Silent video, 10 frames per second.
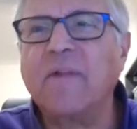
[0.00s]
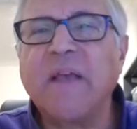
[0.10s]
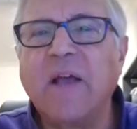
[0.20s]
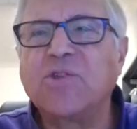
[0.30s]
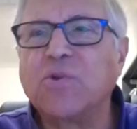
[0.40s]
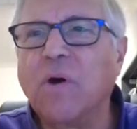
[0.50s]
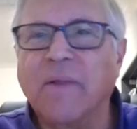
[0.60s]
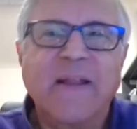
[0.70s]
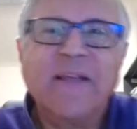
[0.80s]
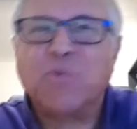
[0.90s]
takes all,
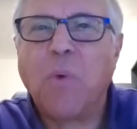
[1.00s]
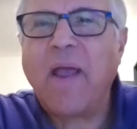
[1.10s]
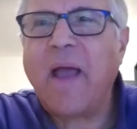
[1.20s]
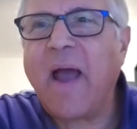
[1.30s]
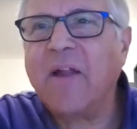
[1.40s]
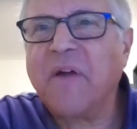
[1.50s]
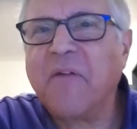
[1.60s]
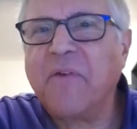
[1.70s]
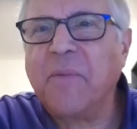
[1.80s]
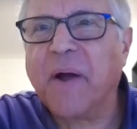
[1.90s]
and he's way ahead of
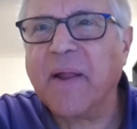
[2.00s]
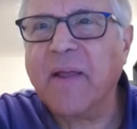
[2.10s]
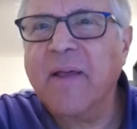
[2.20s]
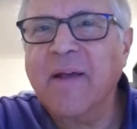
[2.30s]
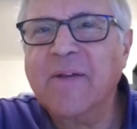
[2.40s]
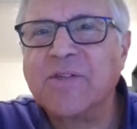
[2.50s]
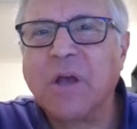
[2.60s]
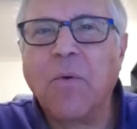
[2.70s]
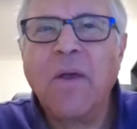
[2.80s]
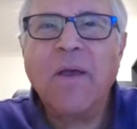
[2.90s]
everybody.
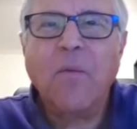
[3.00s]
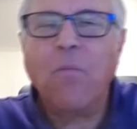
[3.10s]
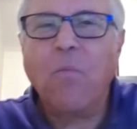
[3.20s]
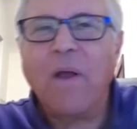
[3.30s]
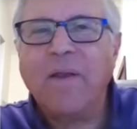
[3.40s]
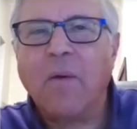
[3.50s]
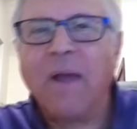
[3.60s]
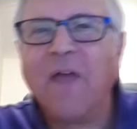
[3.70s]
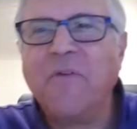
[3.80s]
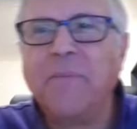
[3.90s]
So, you know,
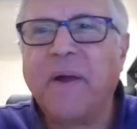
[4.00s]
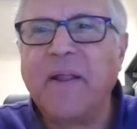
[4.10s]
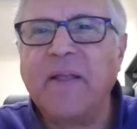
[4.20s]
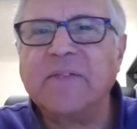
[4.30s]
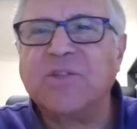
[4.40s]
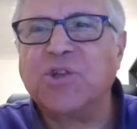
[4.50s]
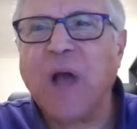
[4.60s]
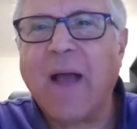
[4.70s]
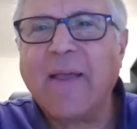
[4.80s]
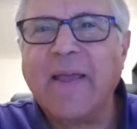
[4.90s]
everybody's
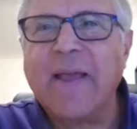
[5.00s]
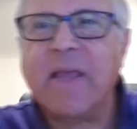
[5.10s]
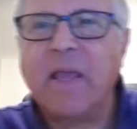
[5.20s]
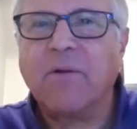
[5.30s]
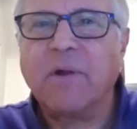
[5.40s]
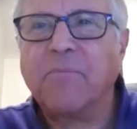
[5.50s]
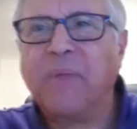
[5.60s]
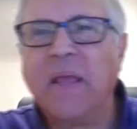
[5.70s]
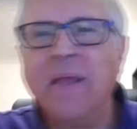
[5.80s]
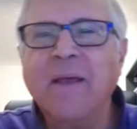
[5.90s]
jockeying here to
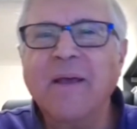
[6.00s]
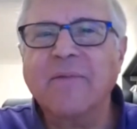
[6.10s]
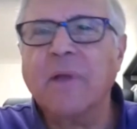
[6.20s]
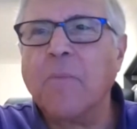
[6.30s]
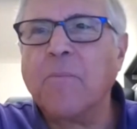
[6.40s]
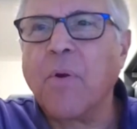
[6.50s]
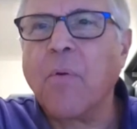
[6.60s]
be number